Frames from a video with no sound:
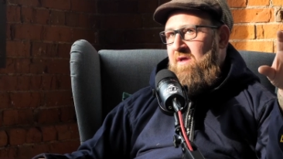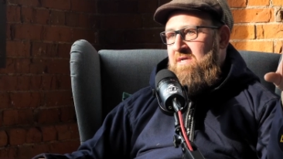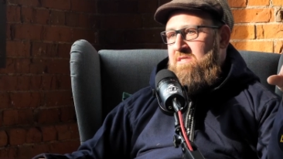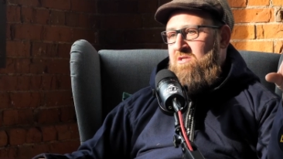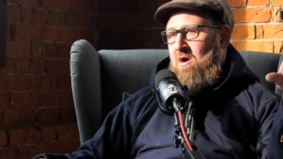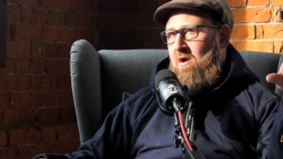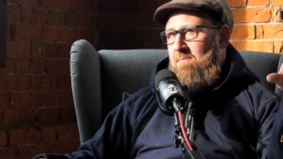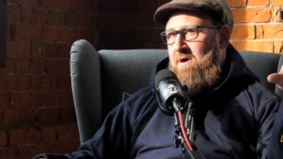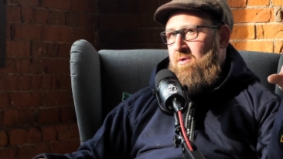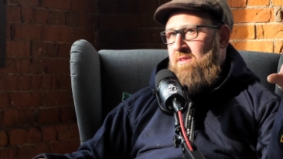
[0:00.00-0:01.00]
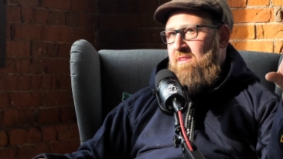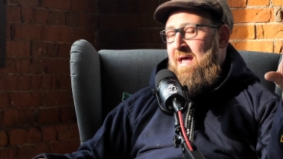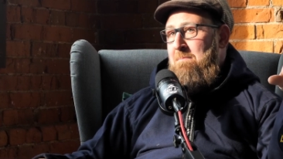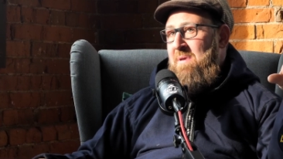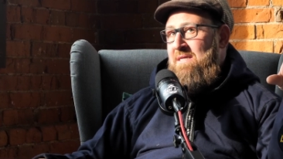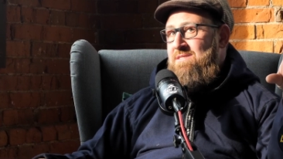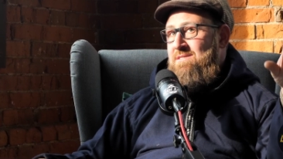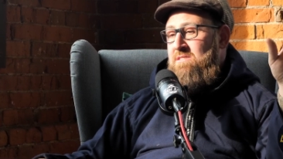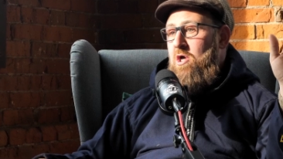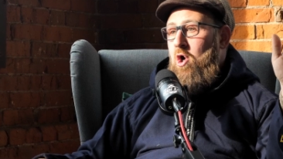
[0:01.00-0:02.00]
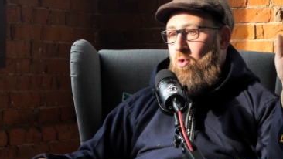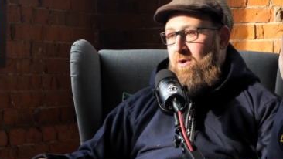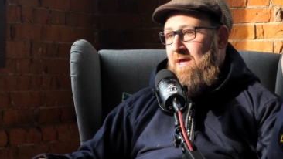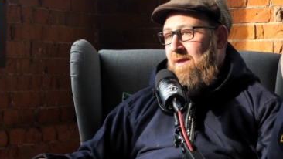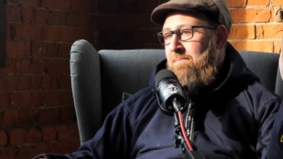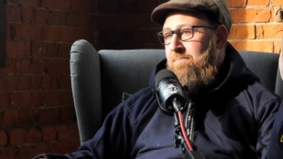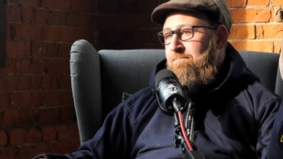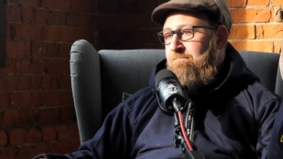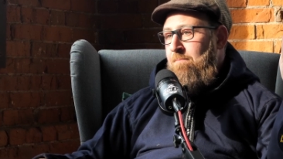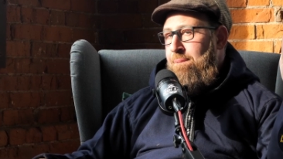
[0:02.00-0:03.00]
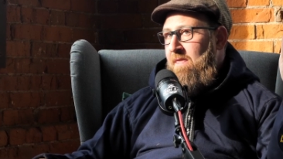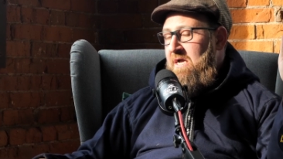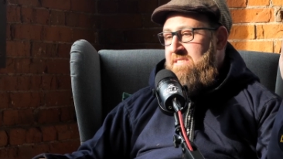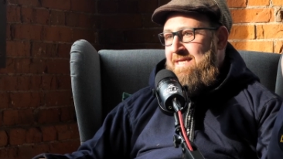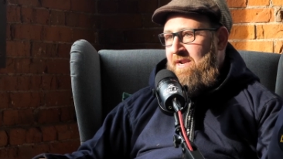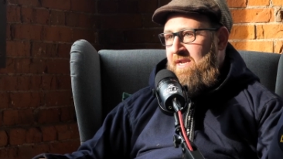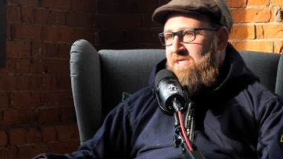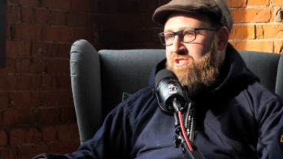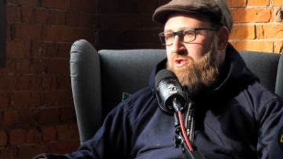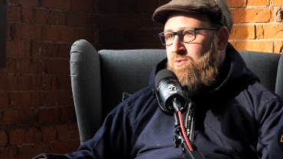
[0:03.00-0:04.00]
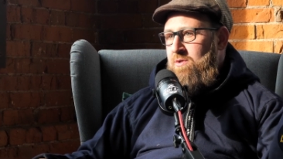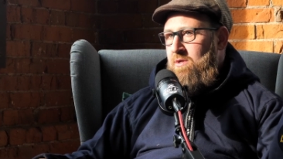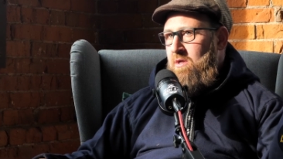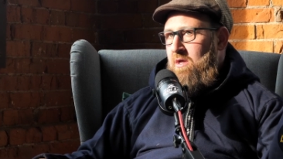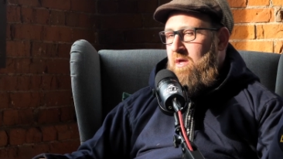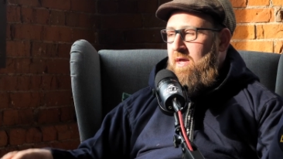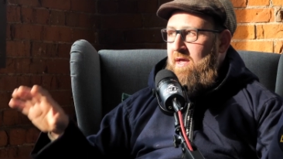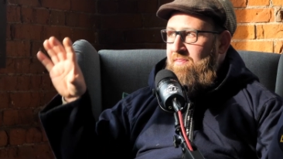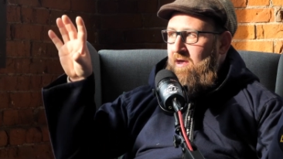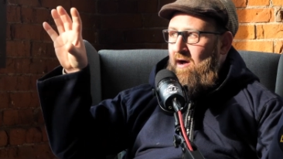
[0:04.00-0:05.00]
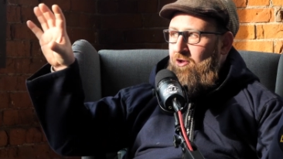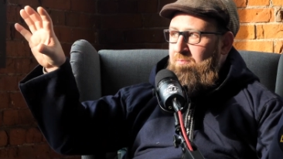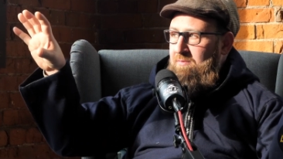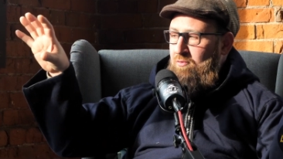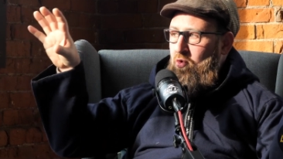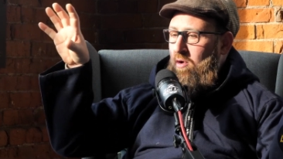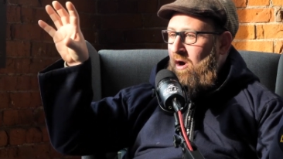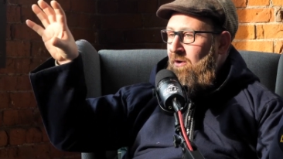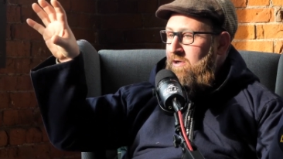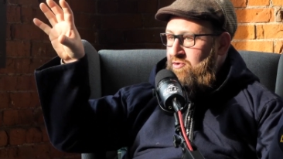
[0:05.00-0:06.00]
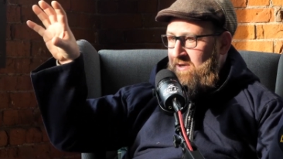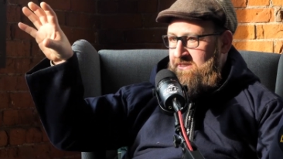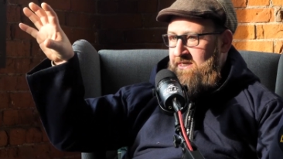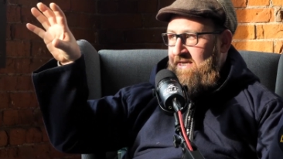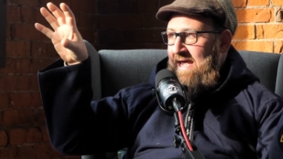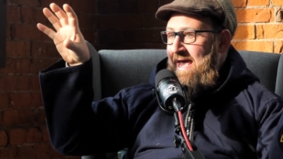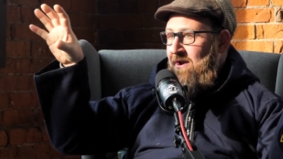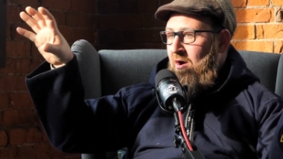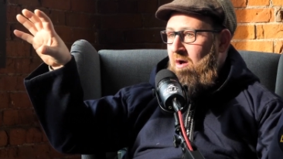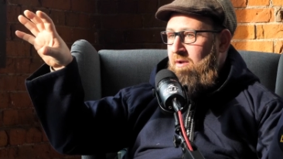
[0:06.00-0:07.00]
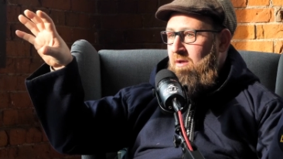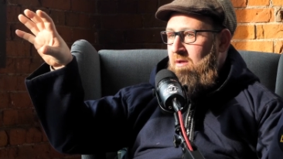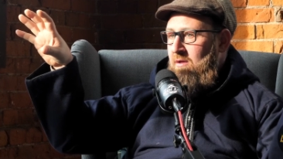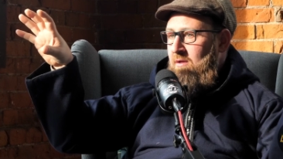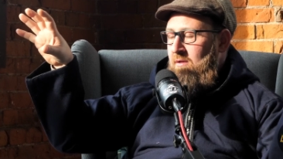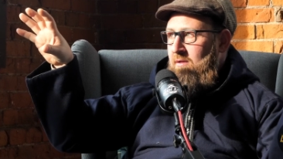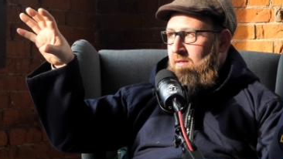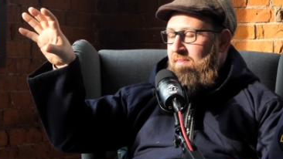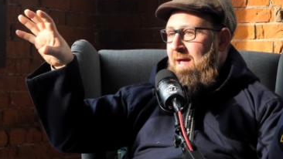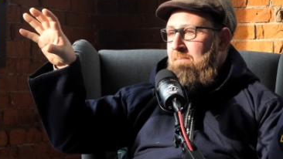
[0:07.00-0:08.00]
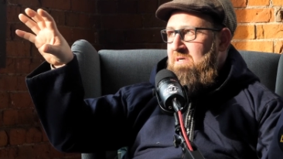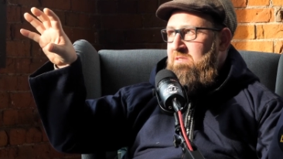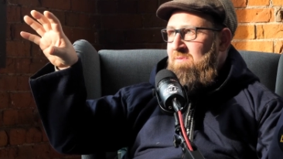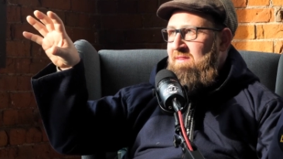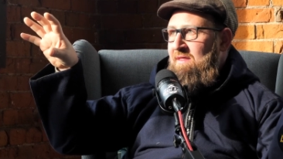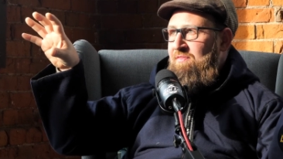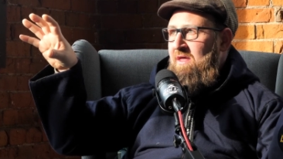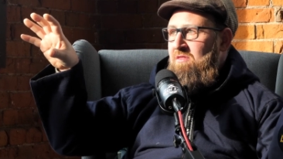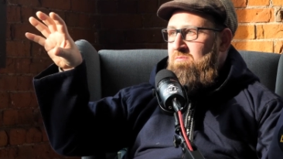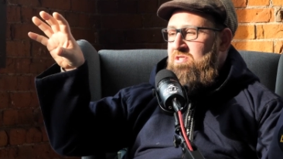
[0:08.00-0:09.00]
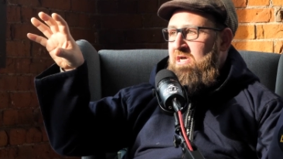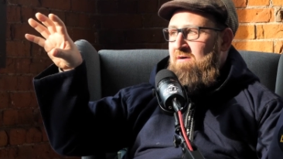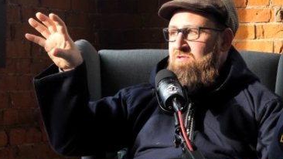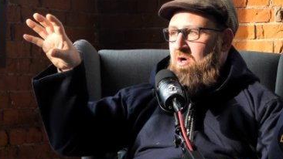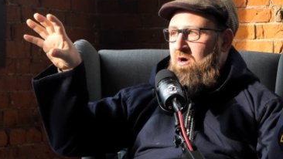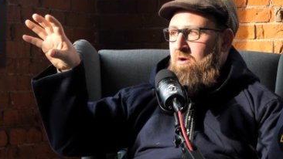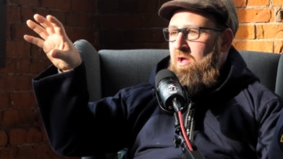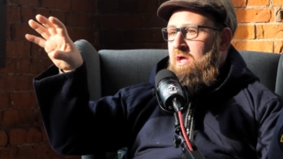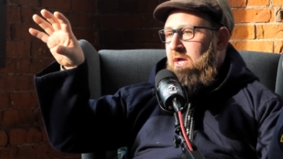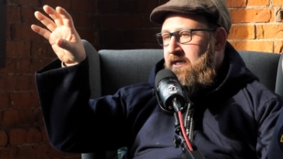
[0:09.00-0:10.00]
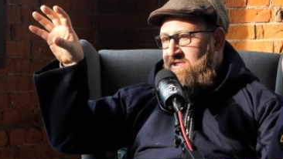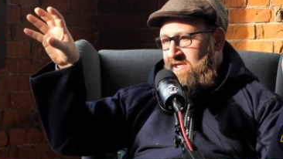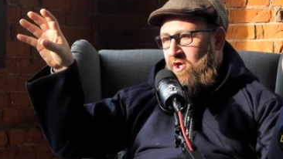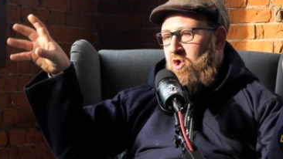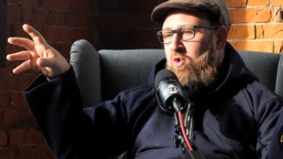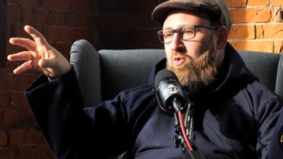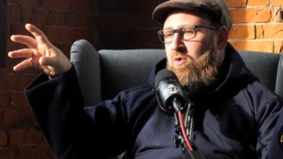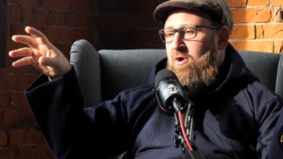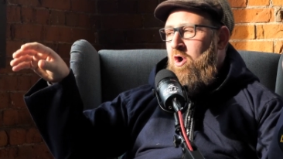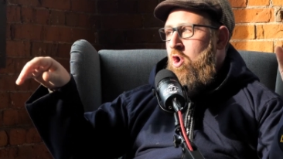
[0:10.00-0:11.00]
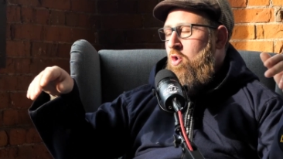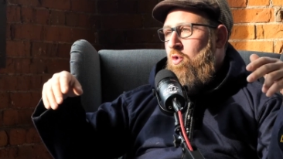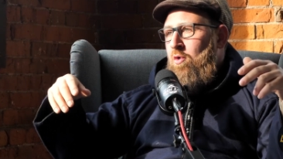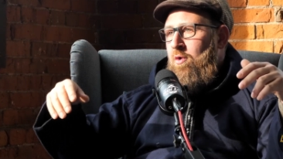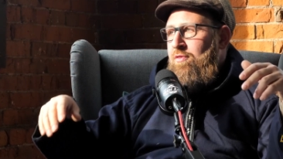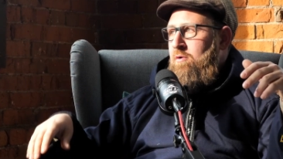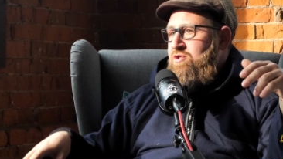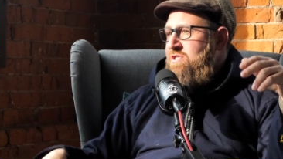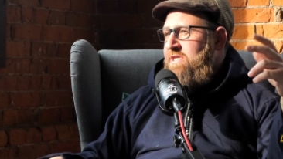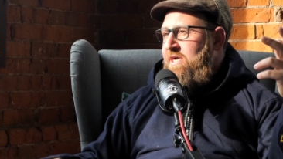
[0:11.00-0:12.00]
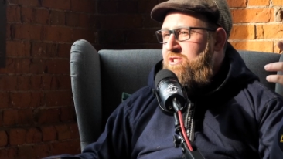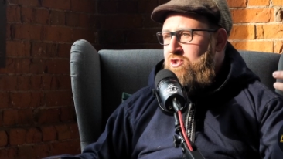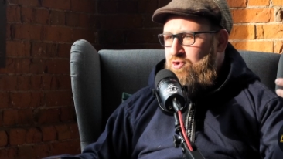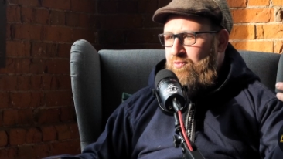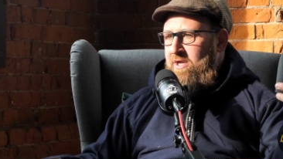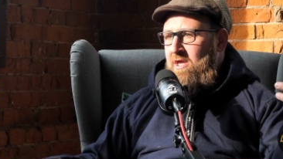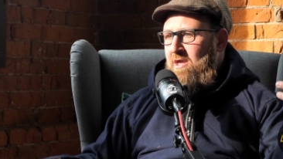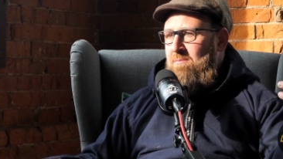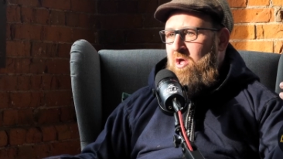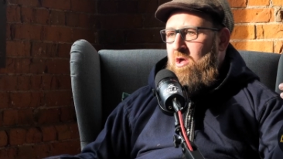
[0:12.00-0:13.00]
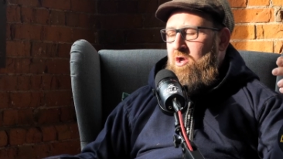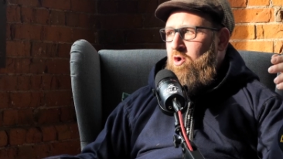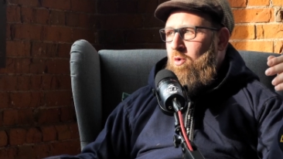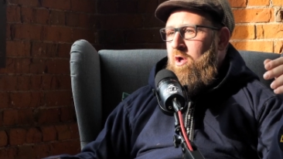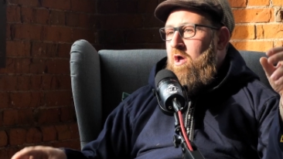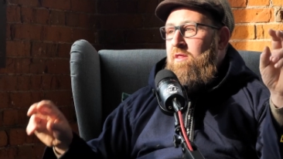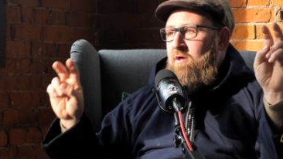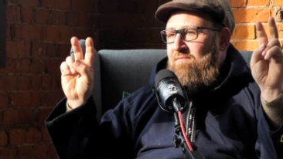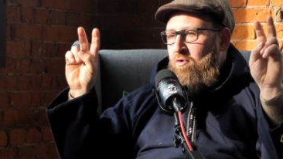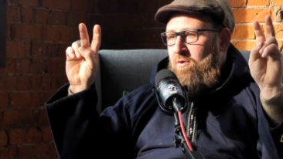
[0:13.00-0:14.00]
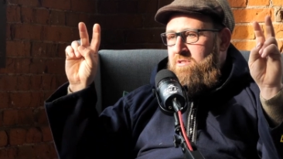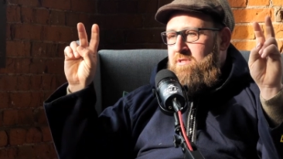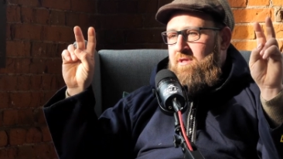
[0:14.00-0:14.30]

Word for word: he doesn't talk about it, that means it's okay. It's not an issue. And the other people who are addressing it head on, that must mean that they themselves are insecure or they're just extreme you know and of course